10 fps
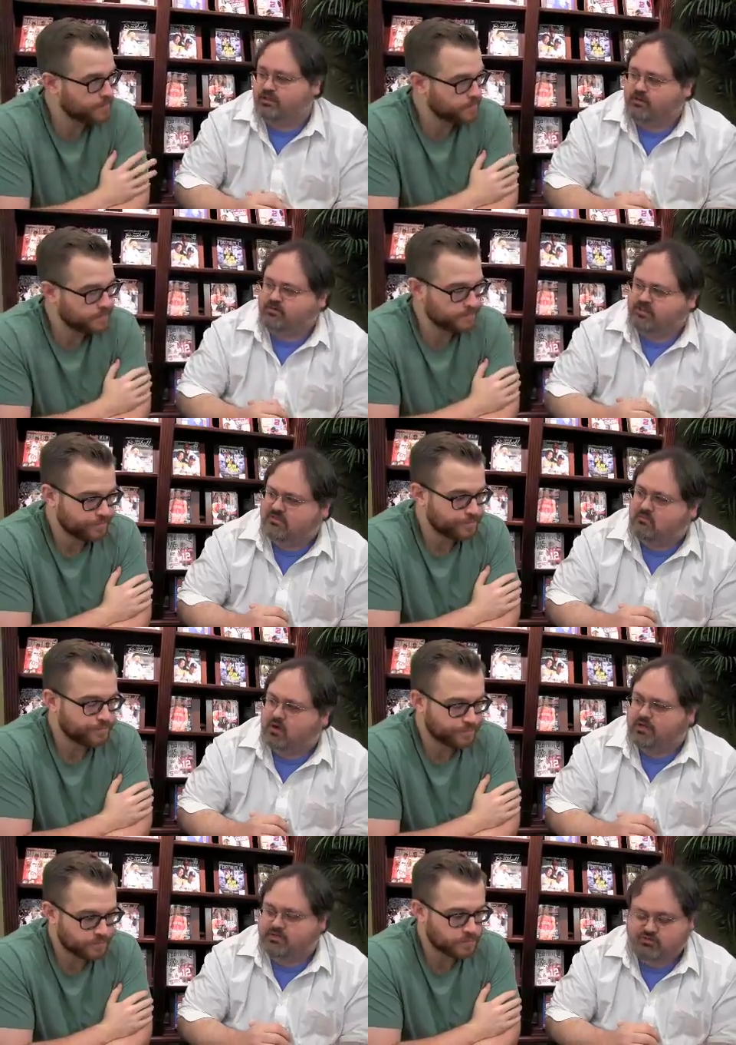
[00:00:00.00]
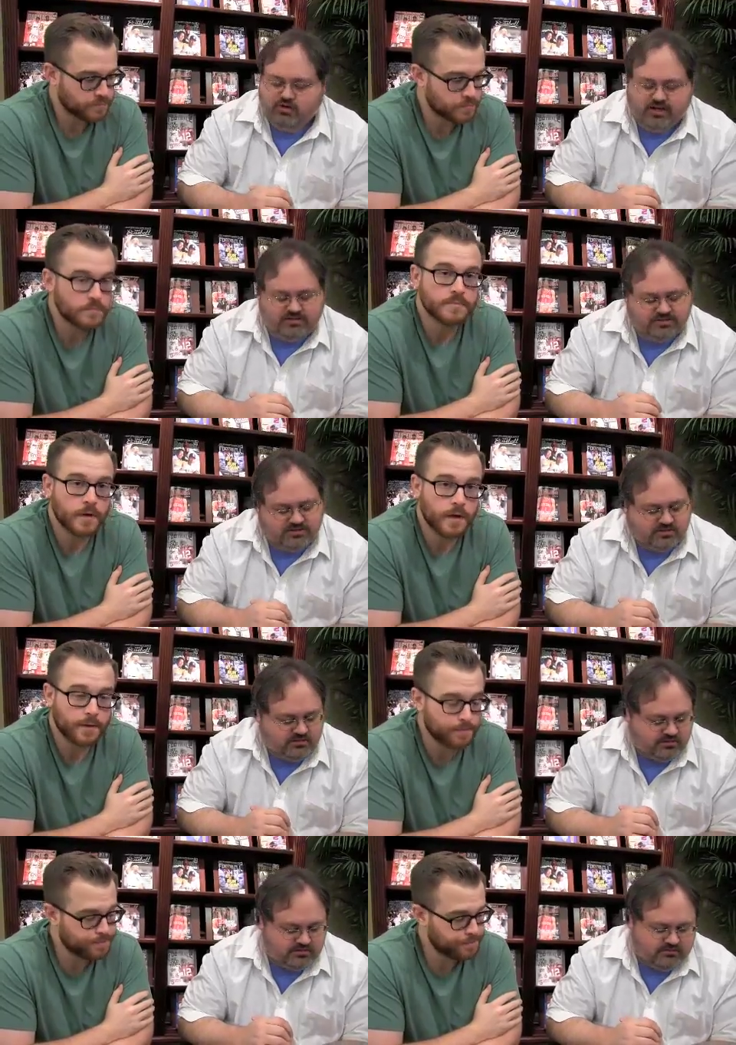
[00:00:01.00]
Speaker 1: You know, see the market trends.
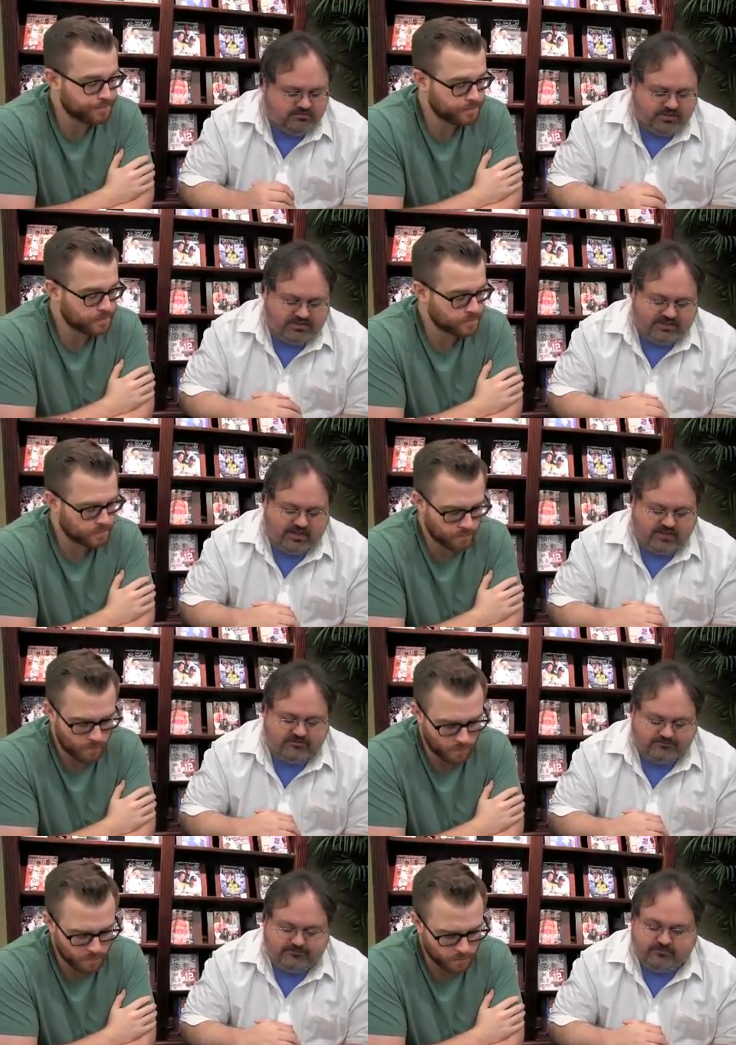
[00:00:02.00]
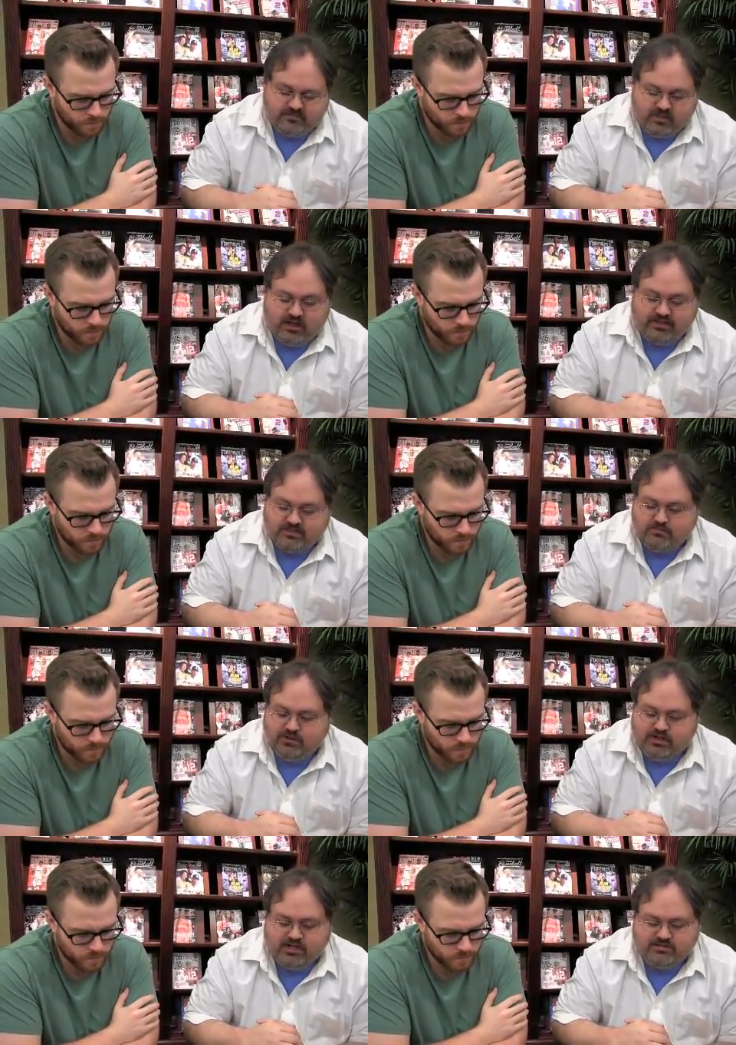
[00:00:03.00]
Yeah. But uh, I think it's
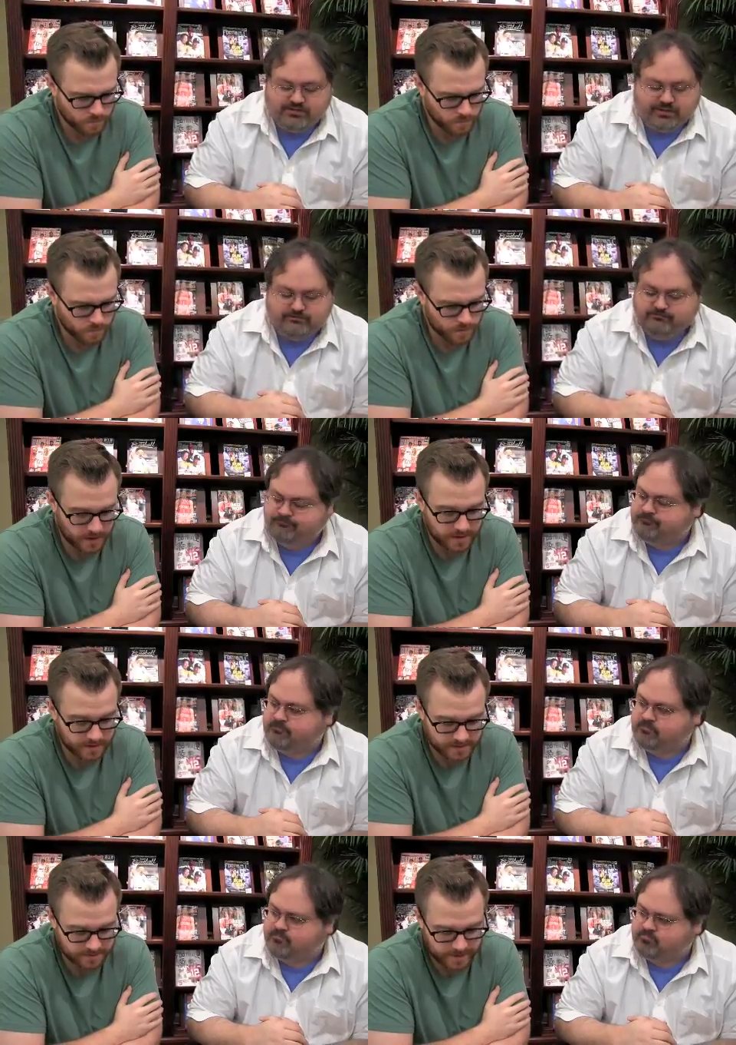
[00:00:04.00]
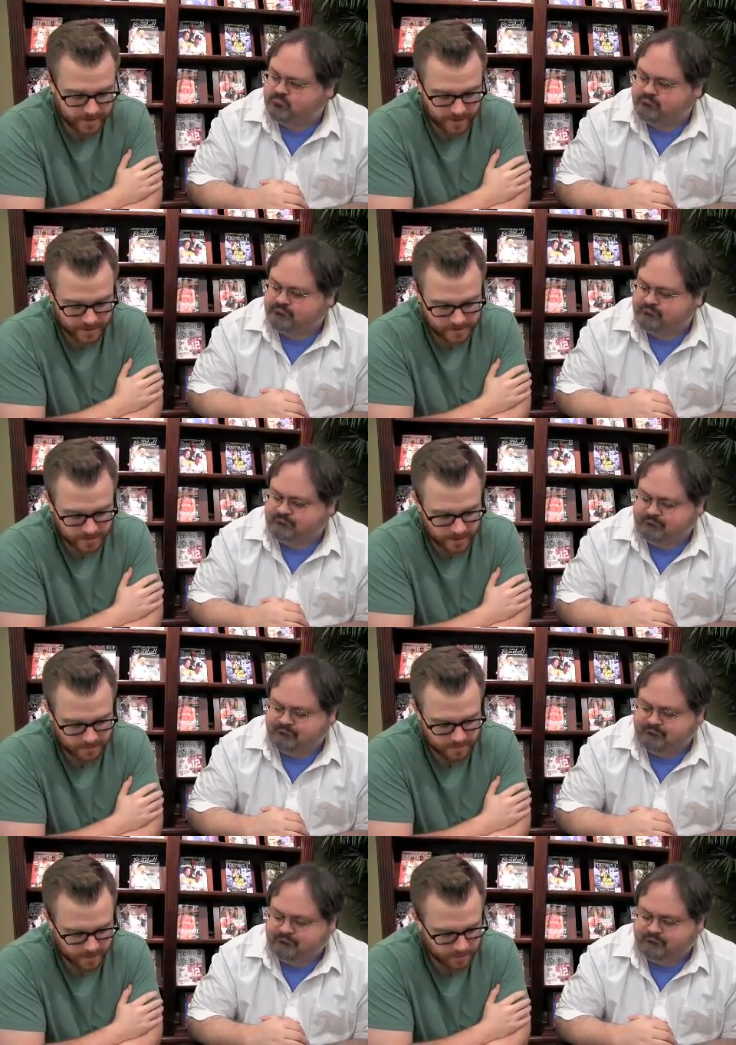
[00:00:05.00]
pretty nice looking.
Speaker 2: It, it's very nice looking.
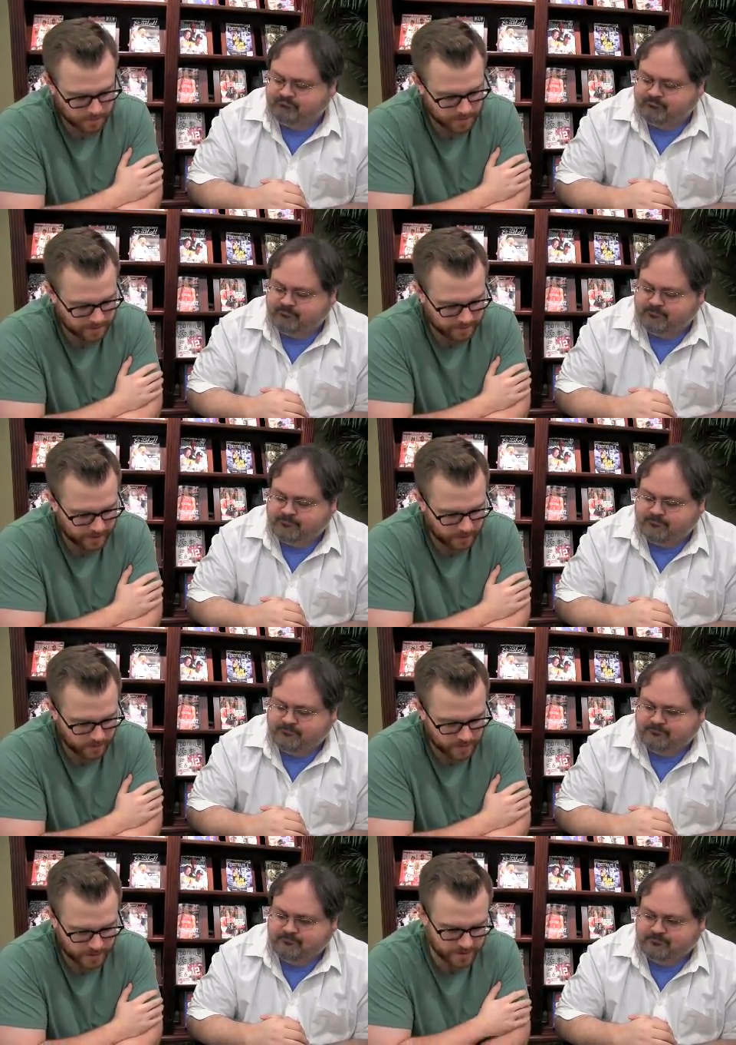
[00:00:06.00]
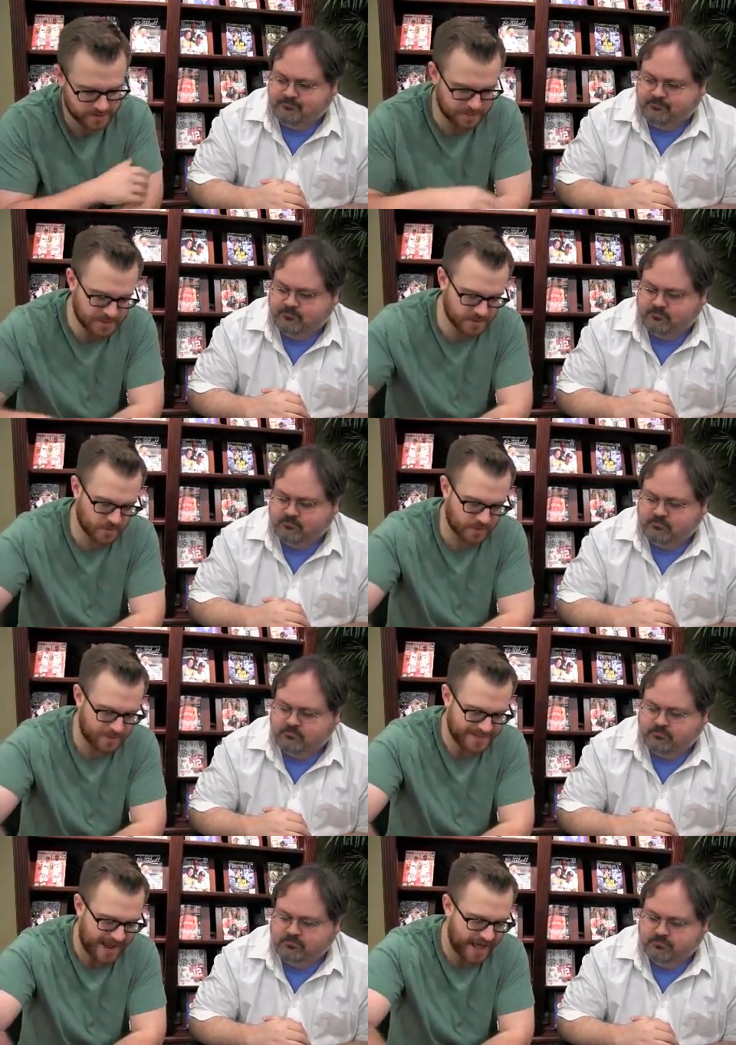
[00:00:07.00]
I'm, I'm a big fan of what they did, especially with the
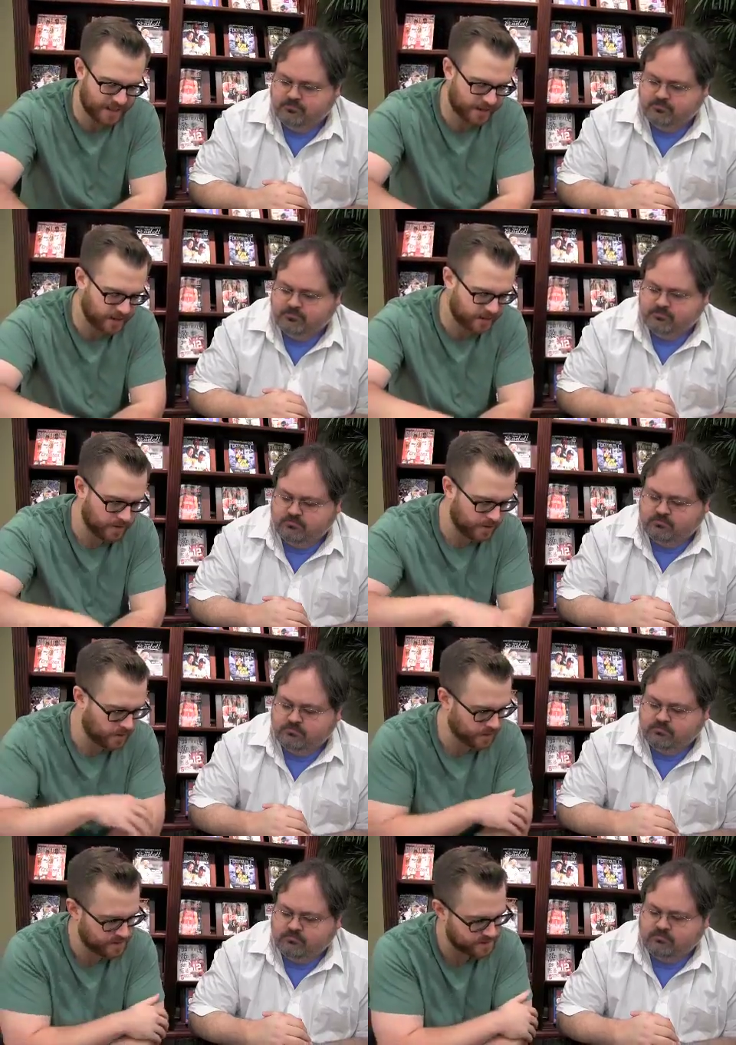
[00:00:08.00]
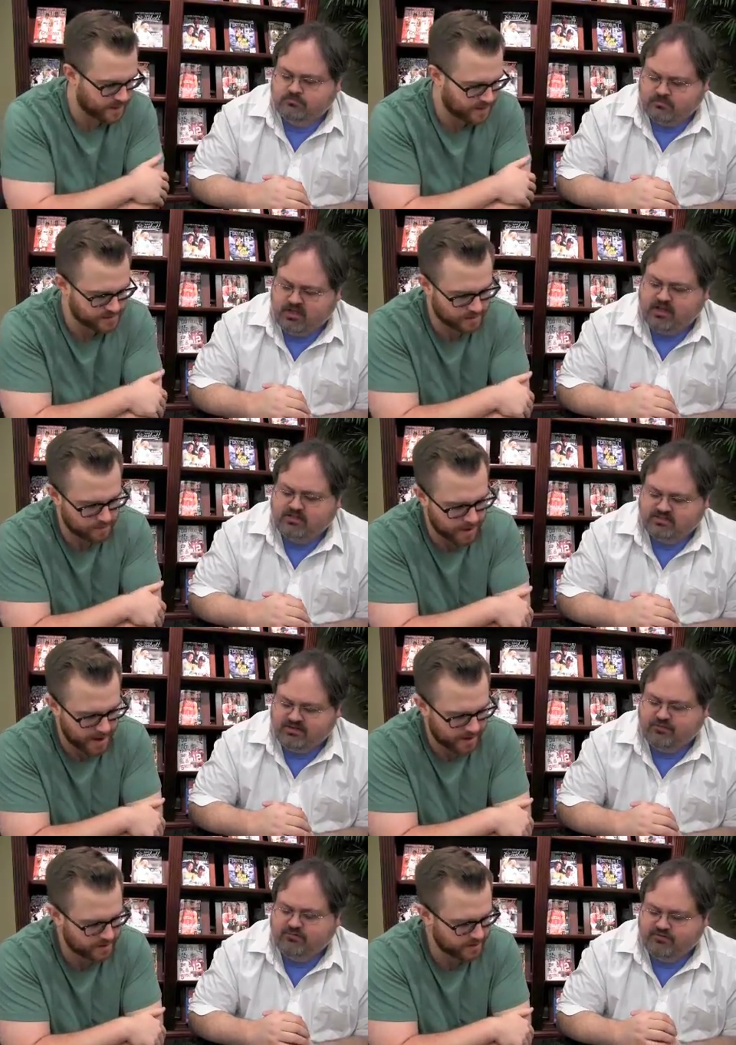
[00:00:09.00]
metallic looking design. Yeah, it's back.
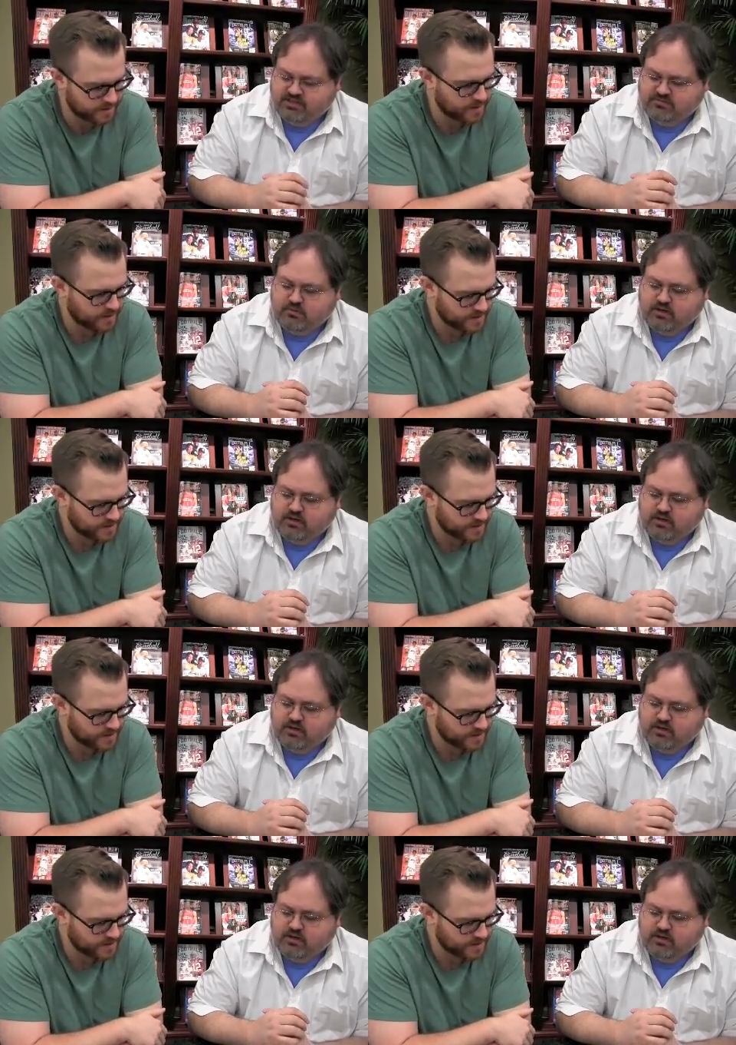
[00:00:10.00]
different it,
Speaker 1: for this